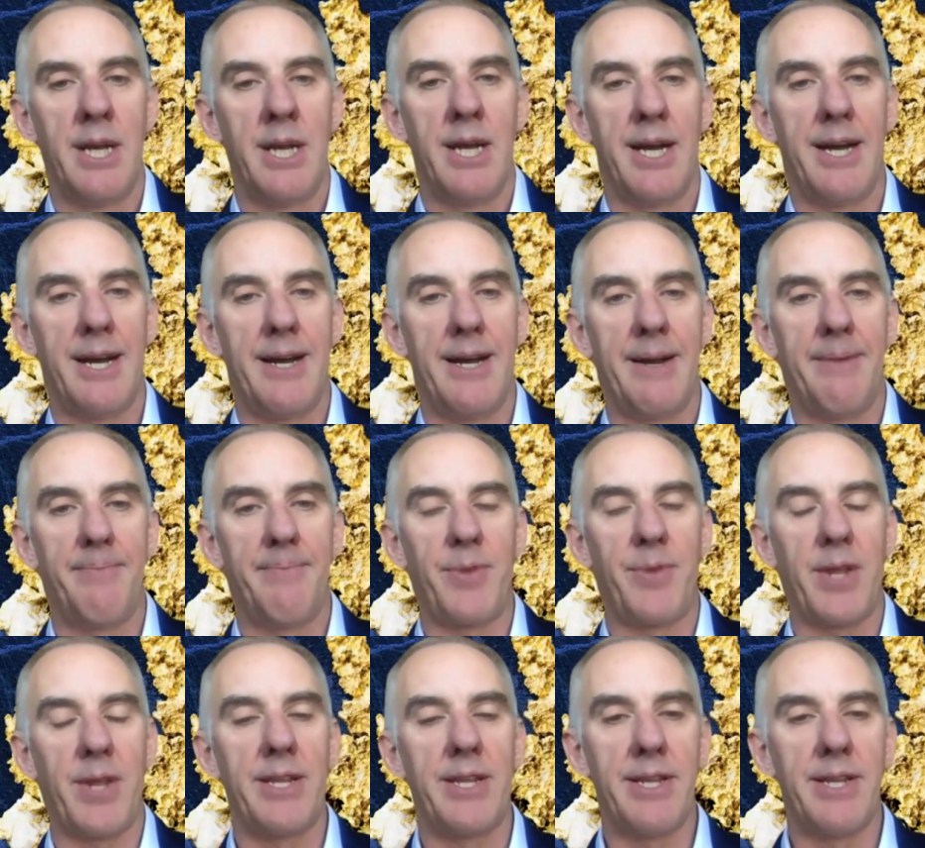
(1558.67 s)

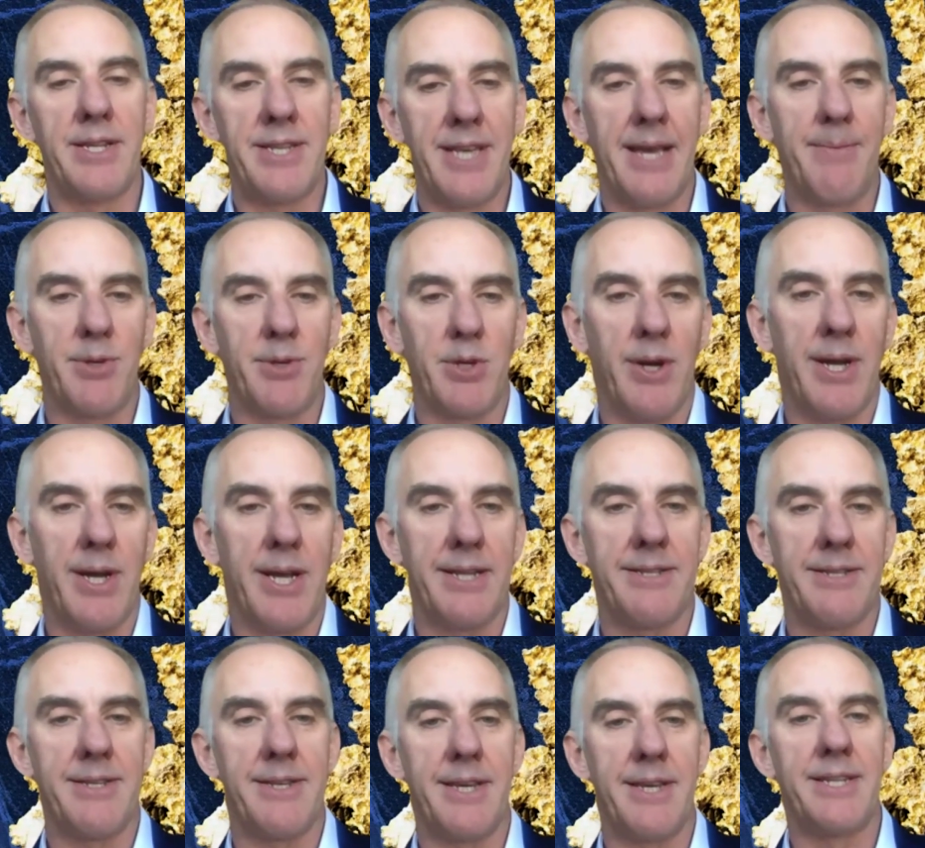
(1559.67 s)
It seems like
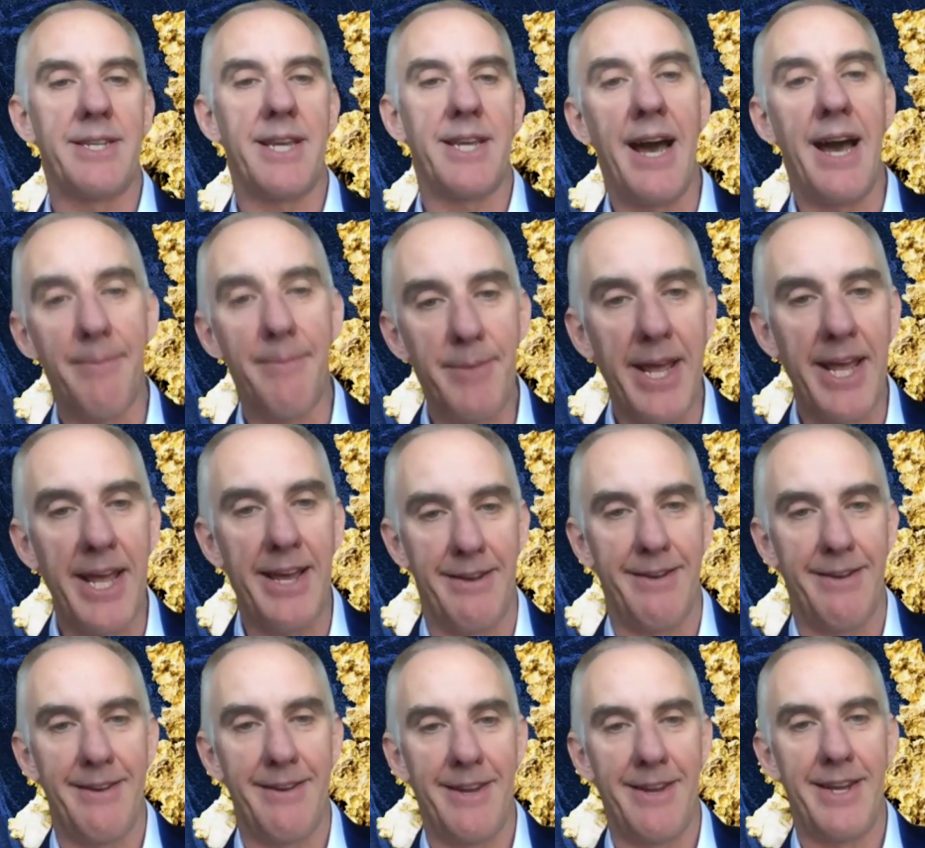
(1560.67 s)
it's calmed
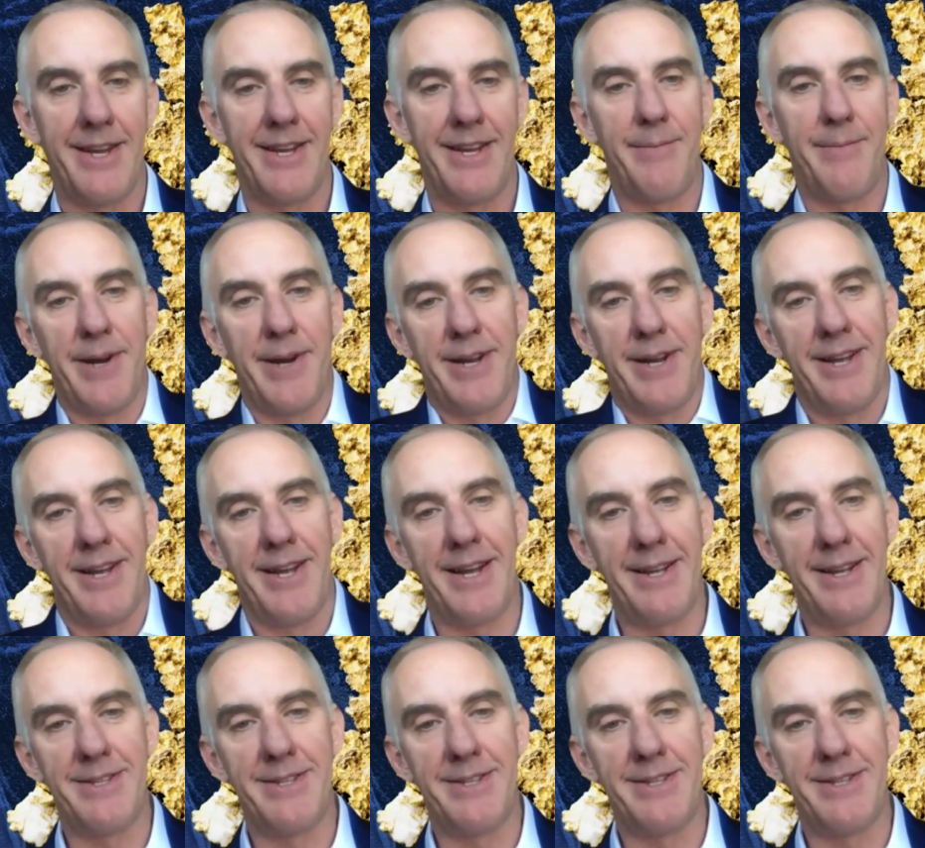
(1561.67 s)
down, Deborah.